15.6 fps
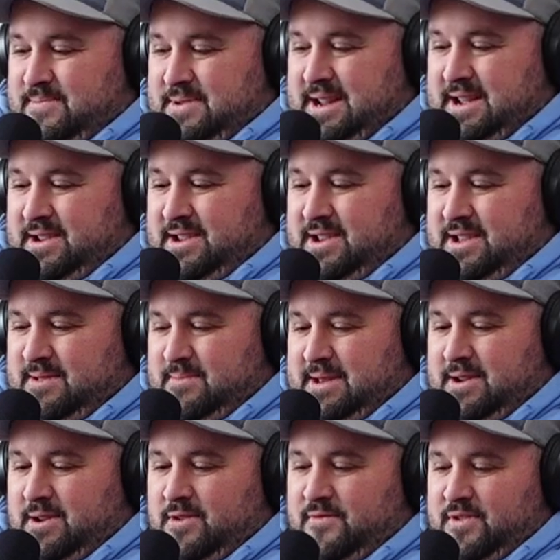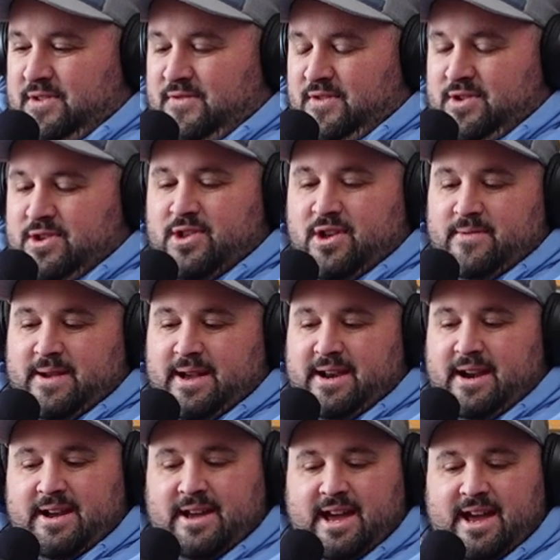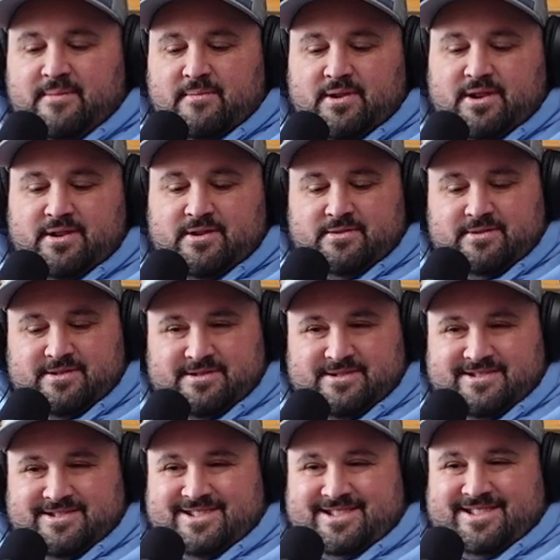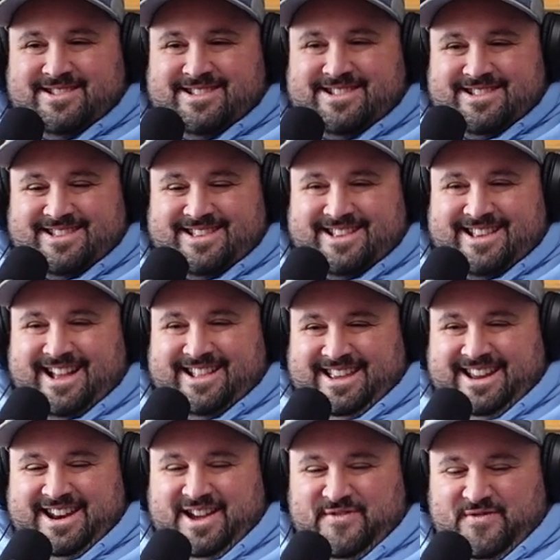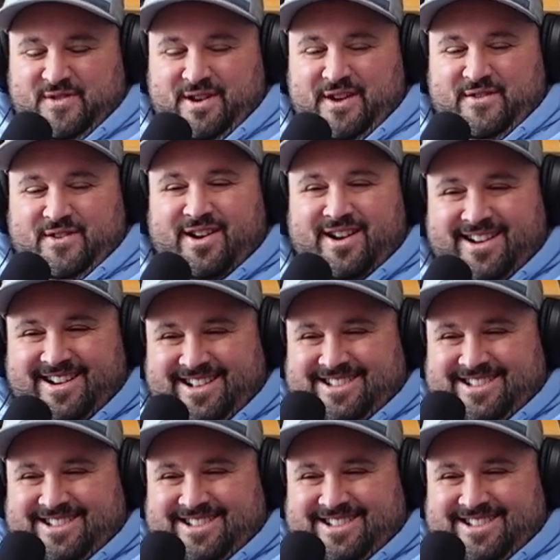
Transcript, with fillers: But now you get to meet her for the first time. Got it on camera too. Got that now forever.